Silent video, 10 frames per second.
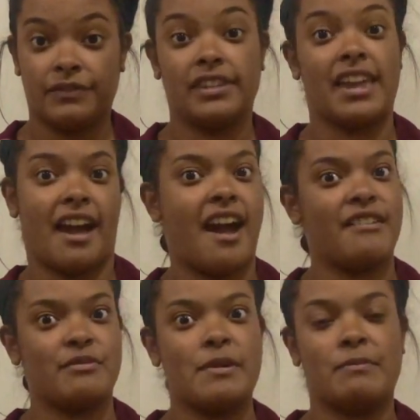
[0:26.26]
Yeah, I
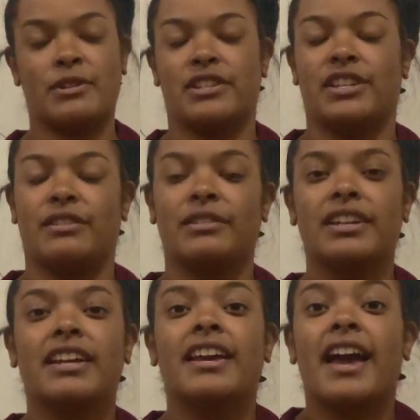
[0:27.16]
remember too.
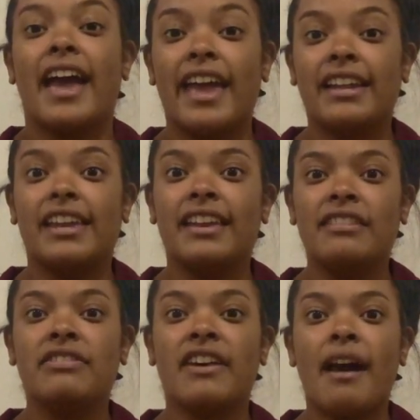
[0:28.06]
And
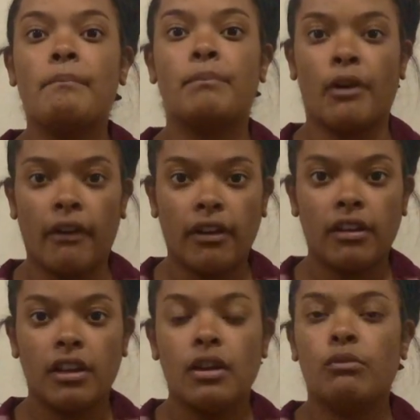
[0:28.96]
in that book,
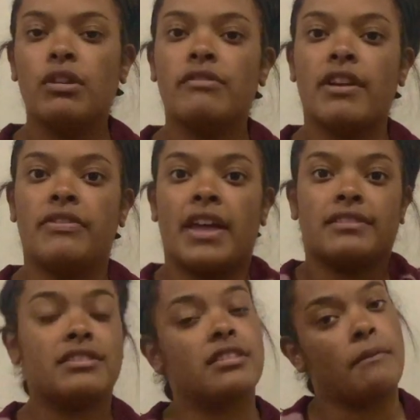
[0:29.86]
we read that
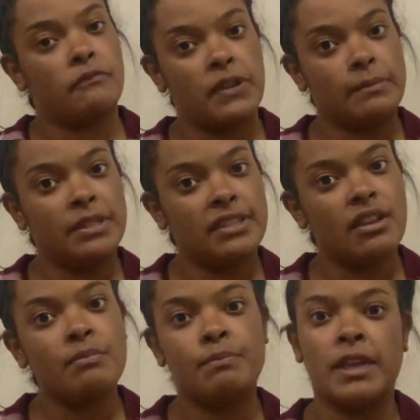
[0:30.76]
some families
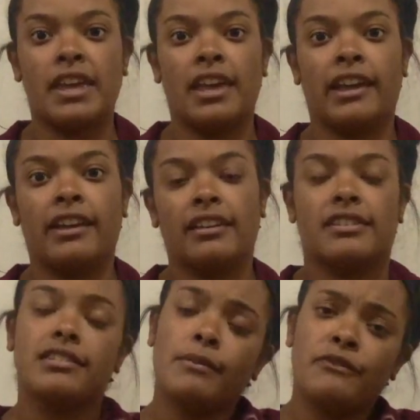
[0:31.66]
are big,
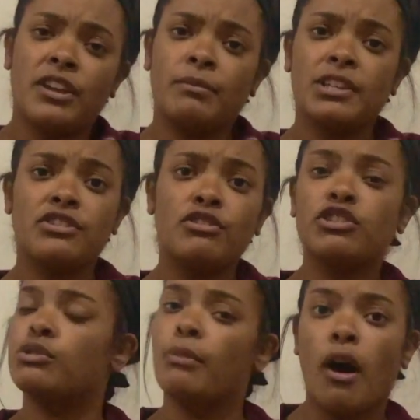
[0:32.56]
some families are
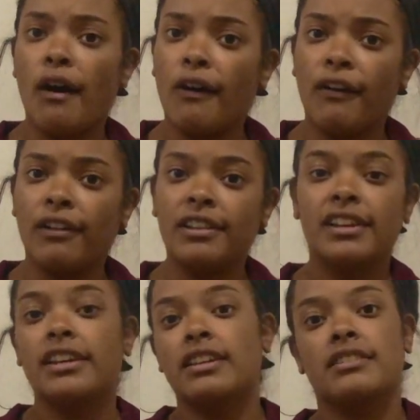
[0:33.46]
small,
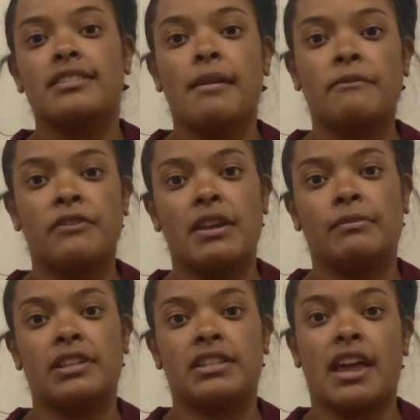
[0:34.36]
some
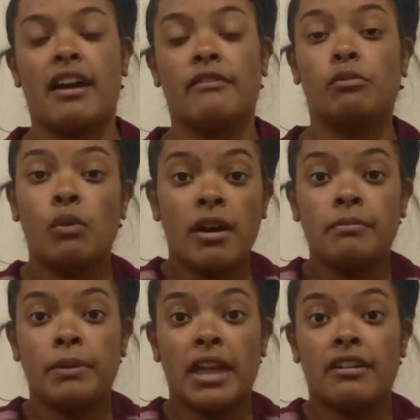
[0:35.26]
families have one
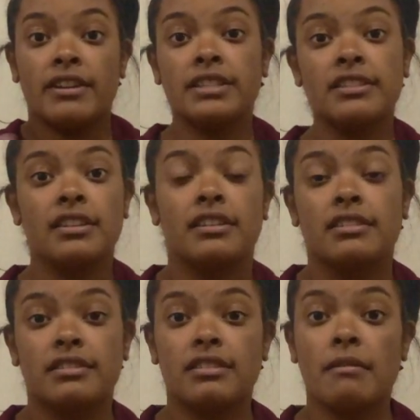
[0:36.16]
parent,
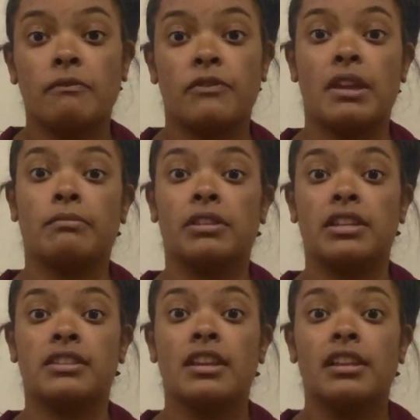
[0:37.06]
some
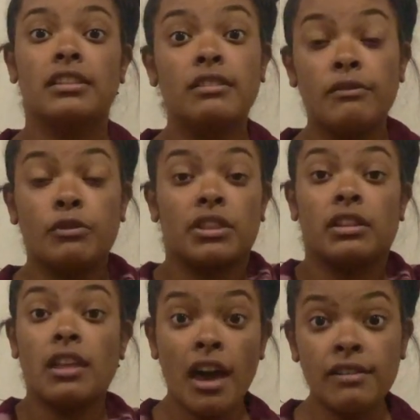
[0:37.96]
families live with a
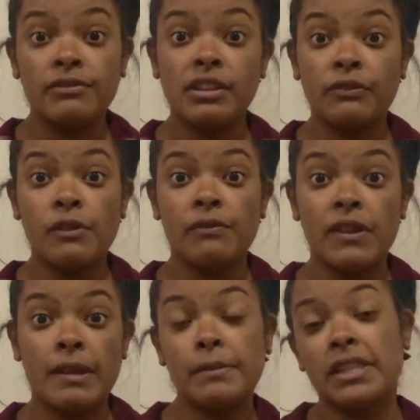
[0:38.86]
lot of different
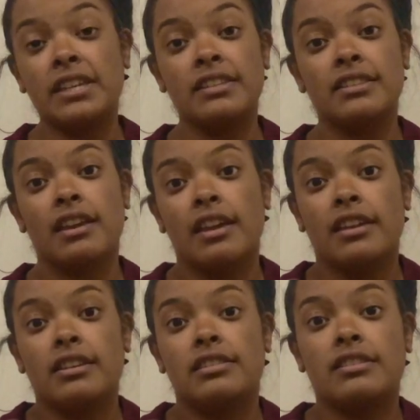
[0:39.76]
families,
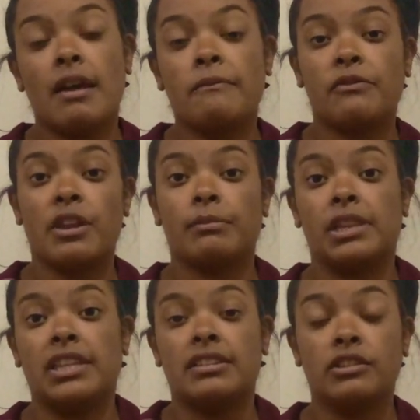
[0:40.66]
some
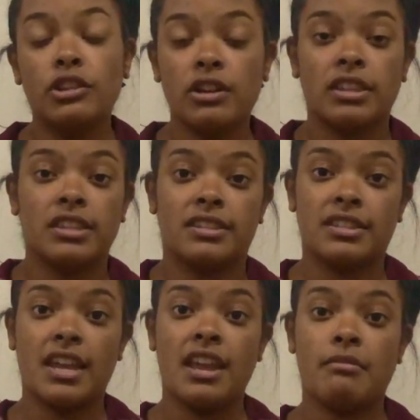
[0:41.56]
families look the
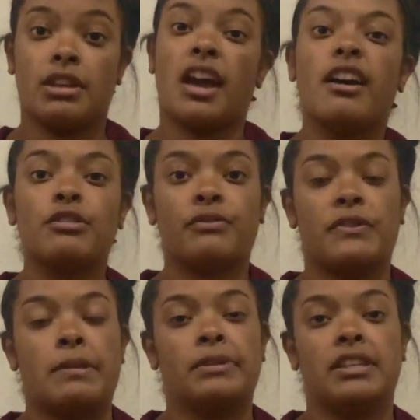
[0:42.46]
same and other
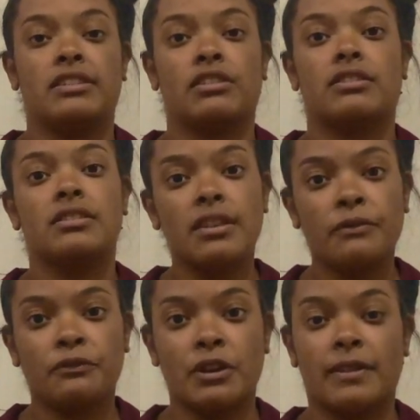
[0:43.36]
families look
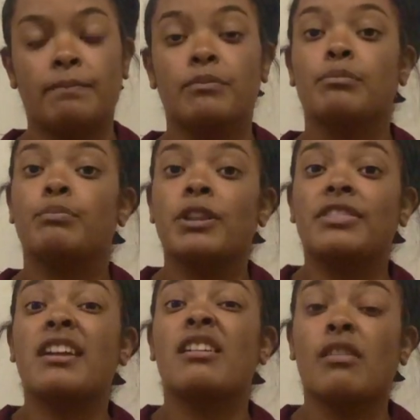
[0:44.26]
different, but
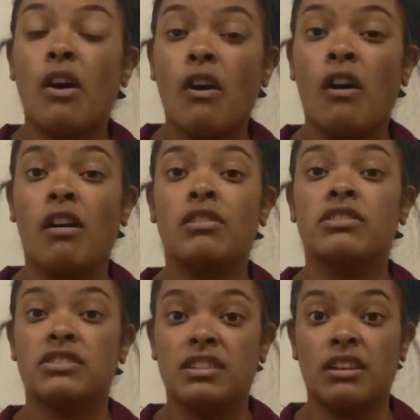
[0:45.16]
they are all
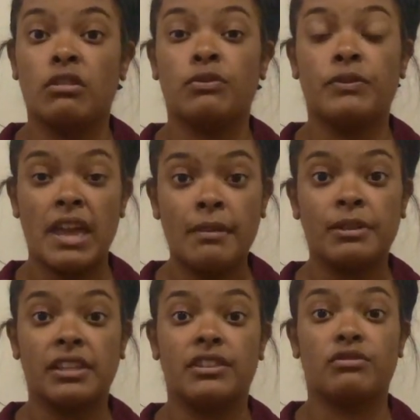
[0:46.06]
still
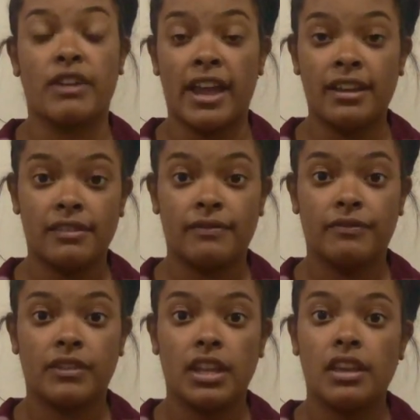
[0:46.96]
families, right?
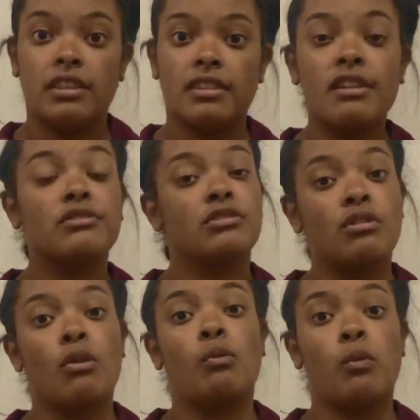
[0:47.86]
There's
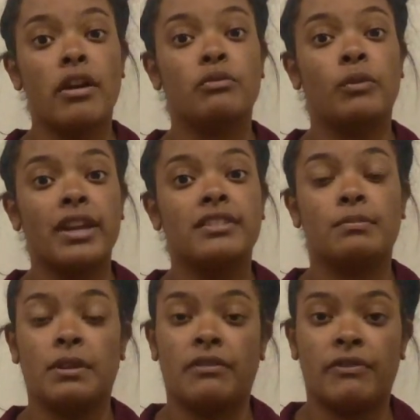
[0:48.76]
no one way to
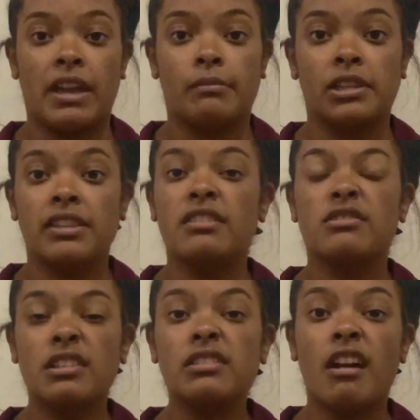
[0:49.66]
be a family. There's
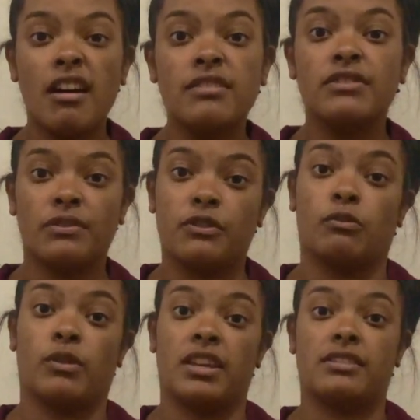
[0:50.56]
a lot of different
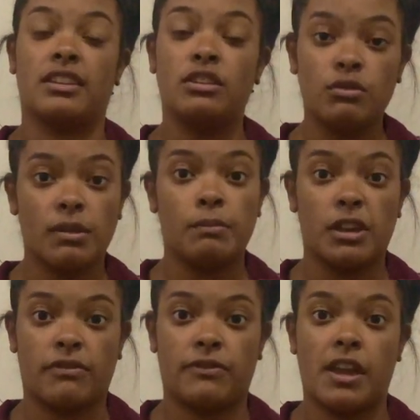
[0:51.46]
ways that you can be
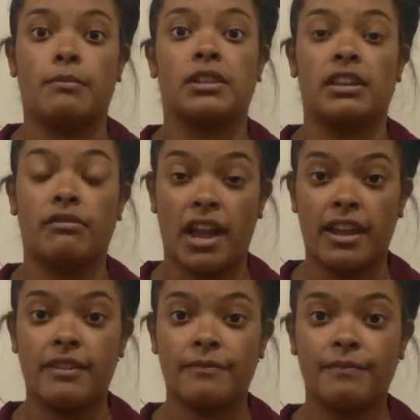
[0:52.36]
a family,
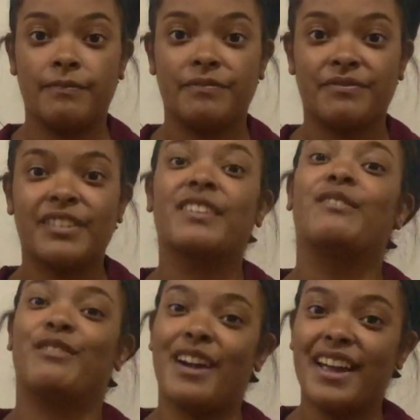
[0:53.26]
right?
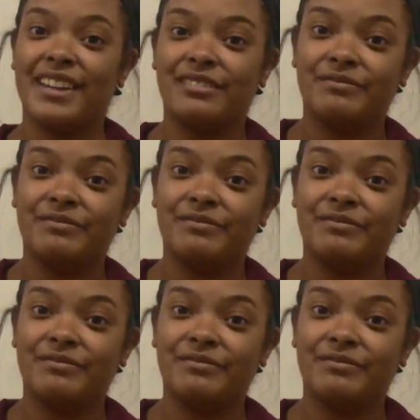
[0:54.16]
Right.